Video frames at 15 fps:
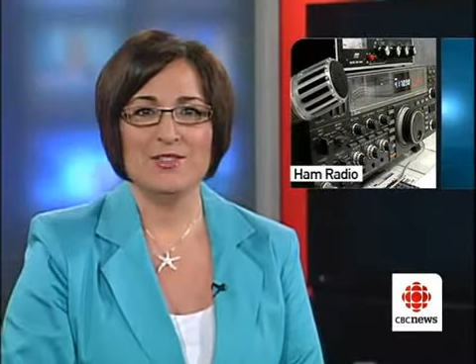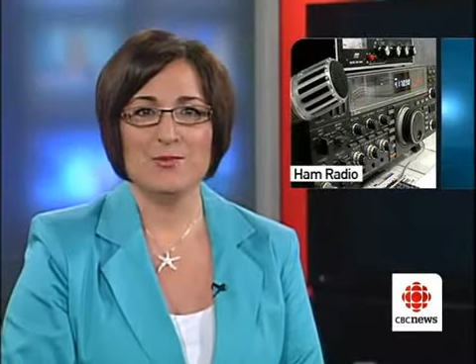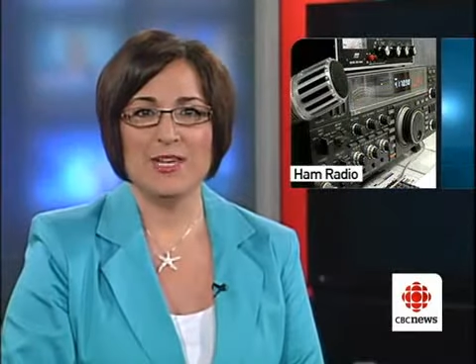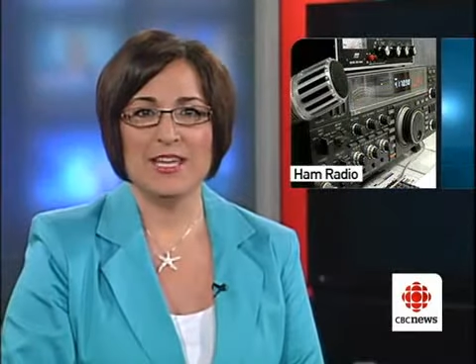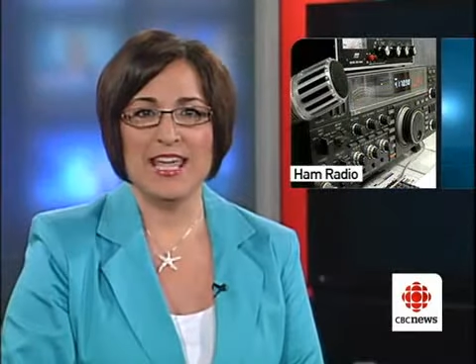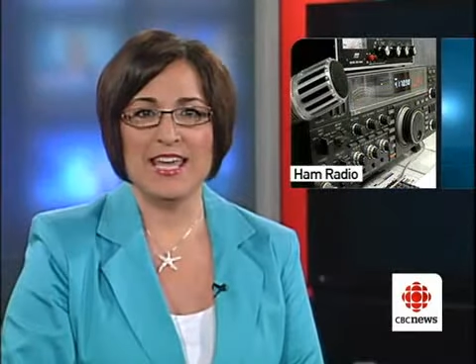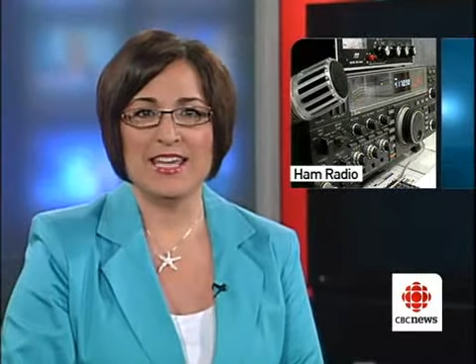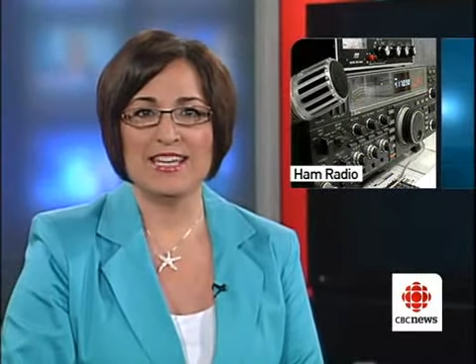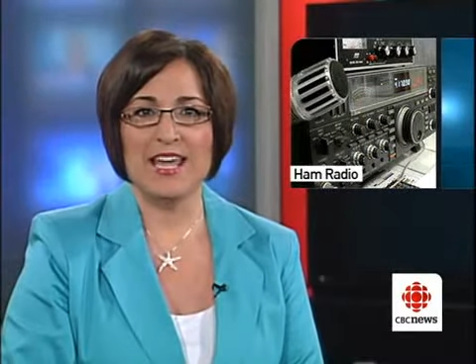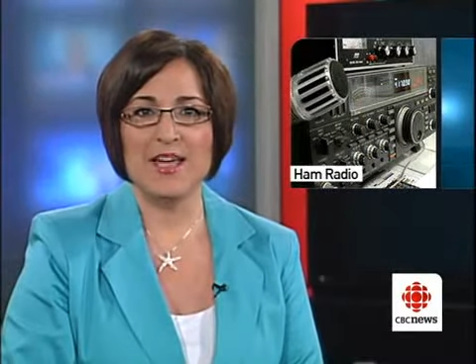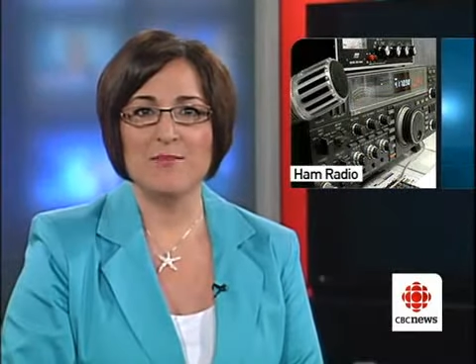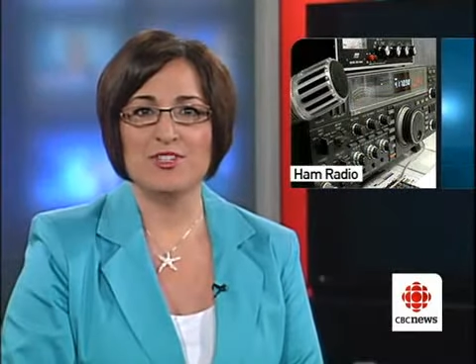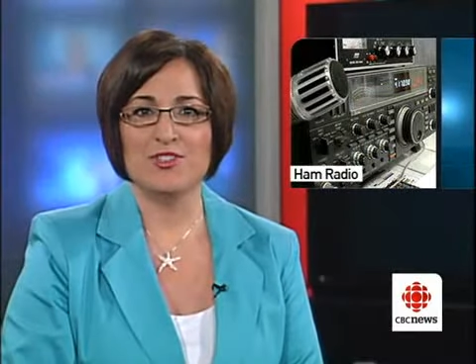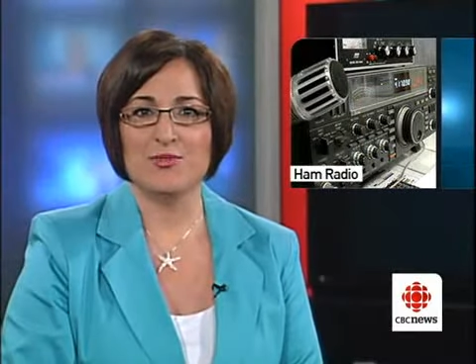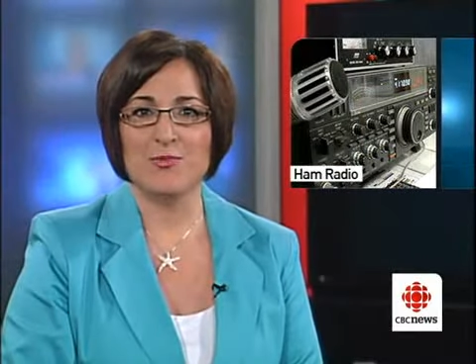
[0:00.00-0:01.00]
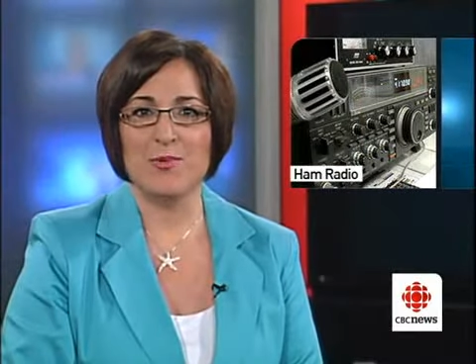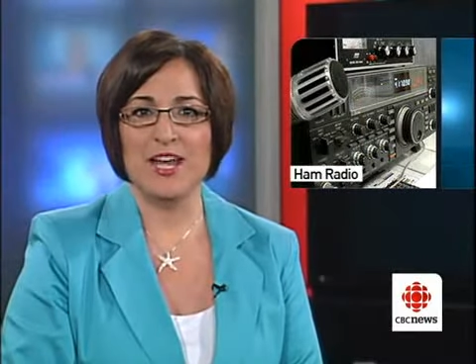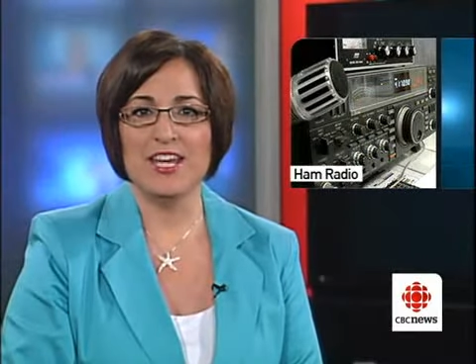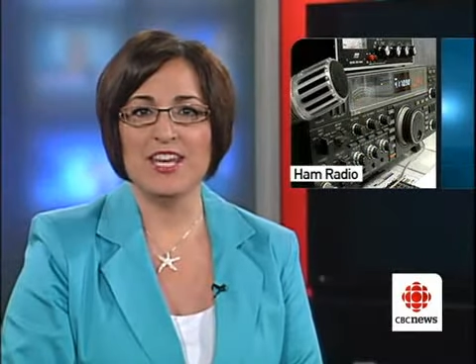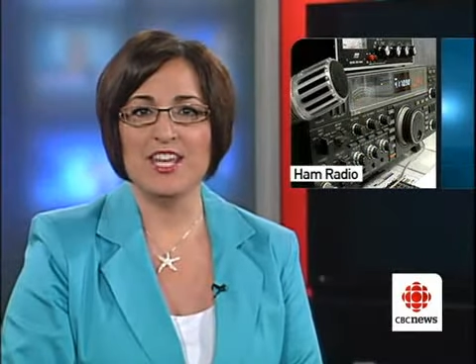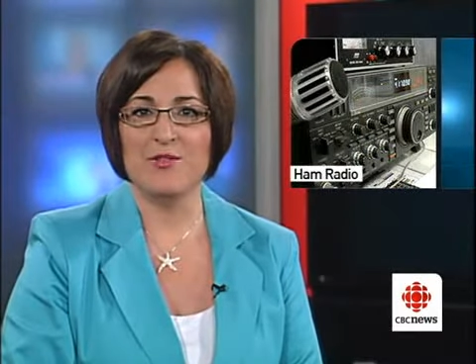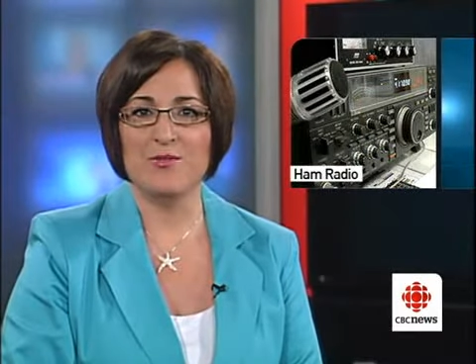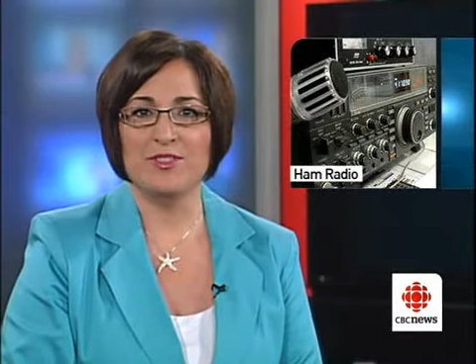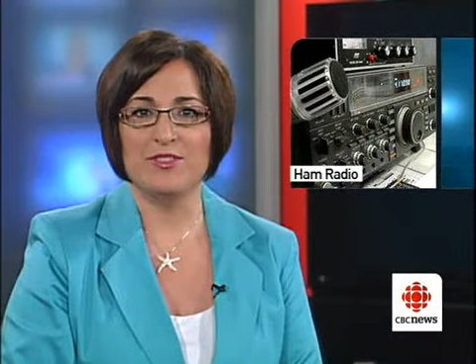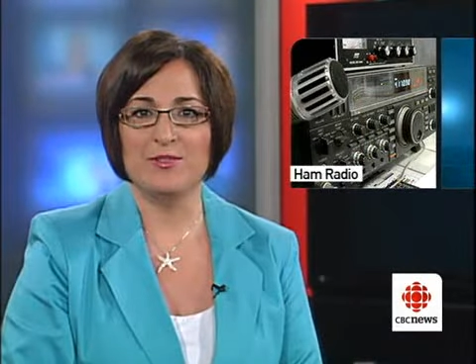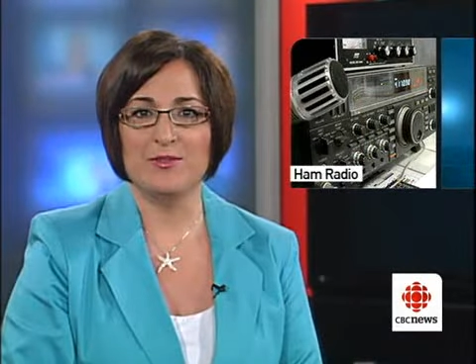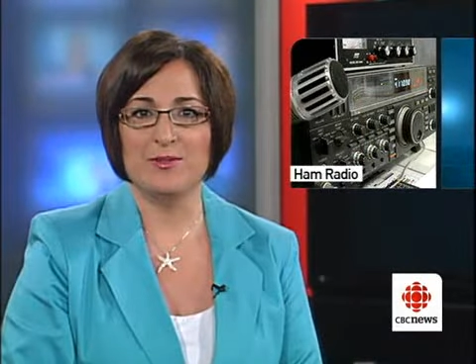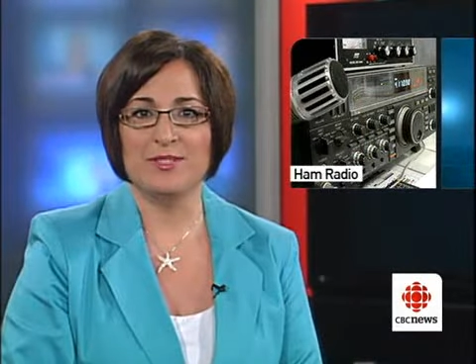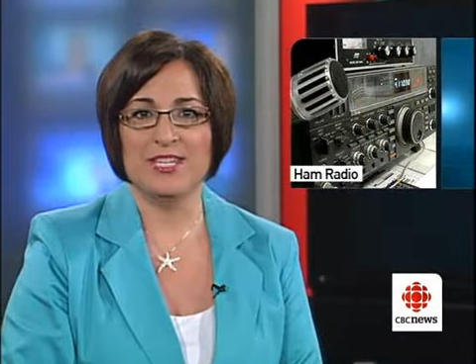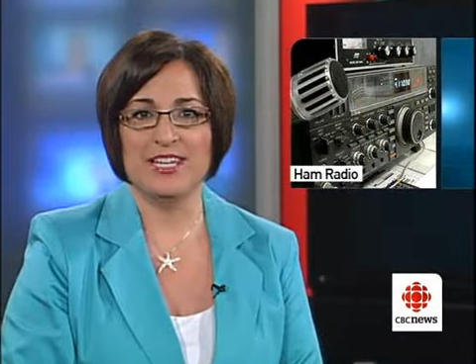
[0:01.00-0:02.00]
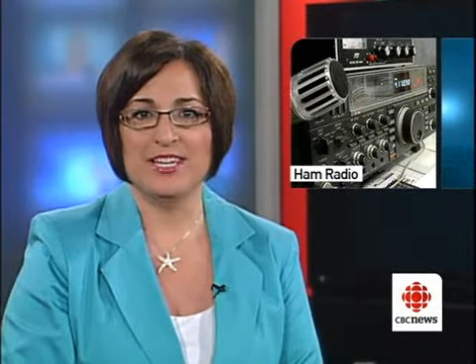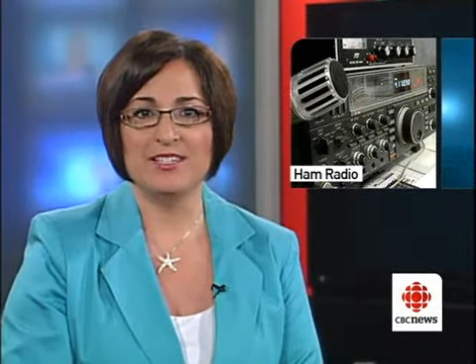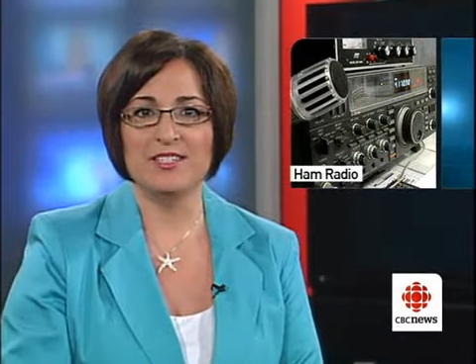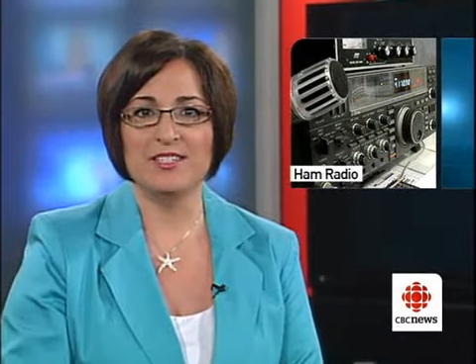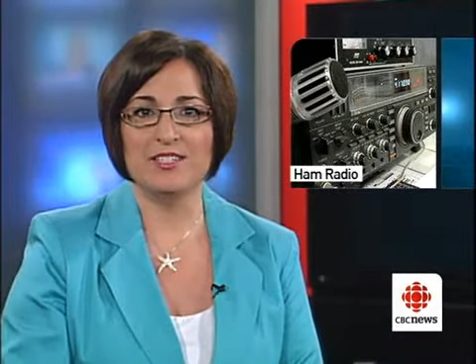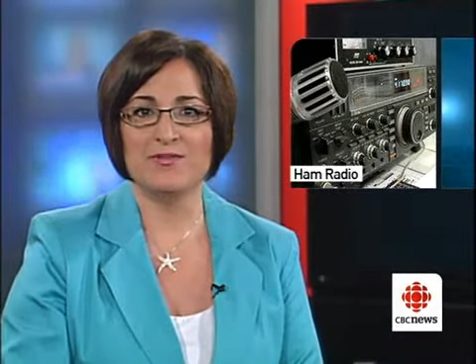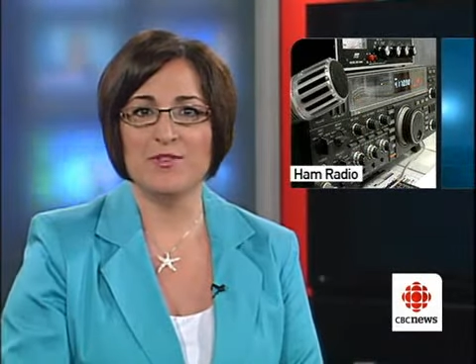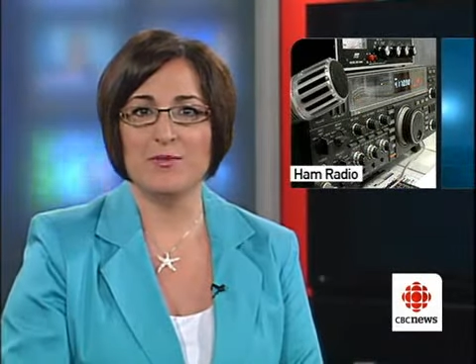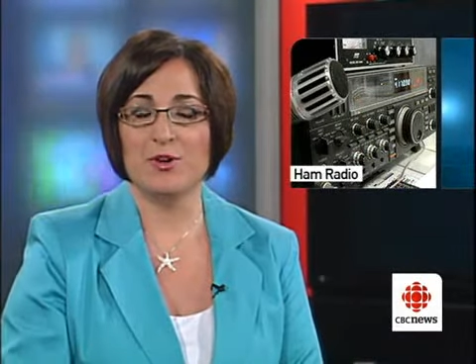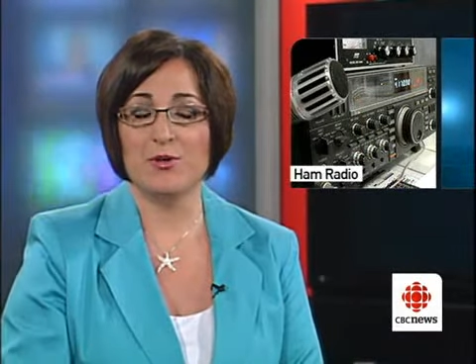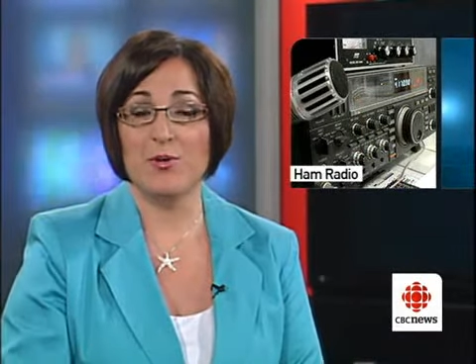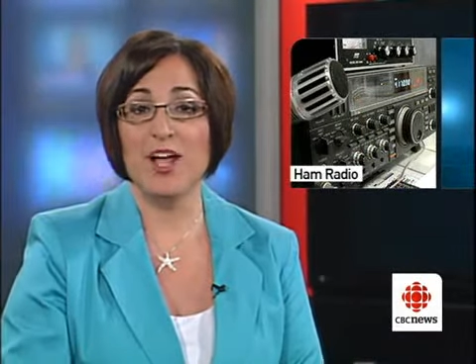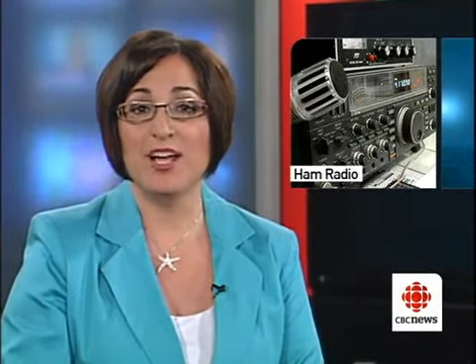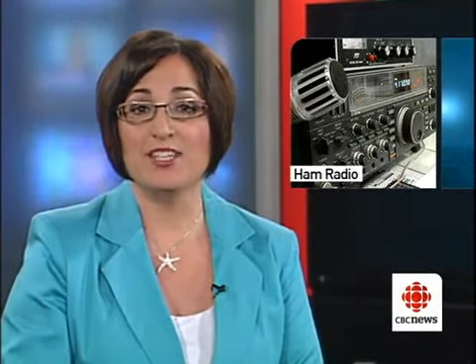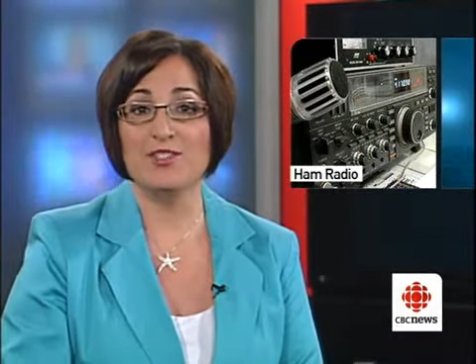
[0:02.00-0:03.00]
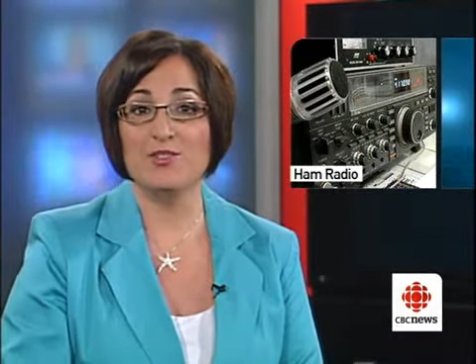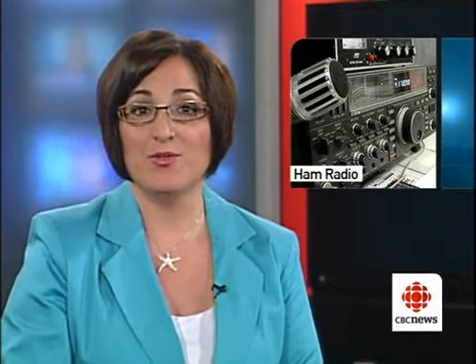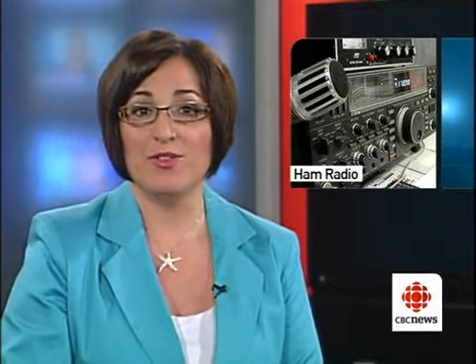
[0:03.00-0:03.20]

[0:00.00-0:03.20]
This weekend, amateur radio enthusiasts from across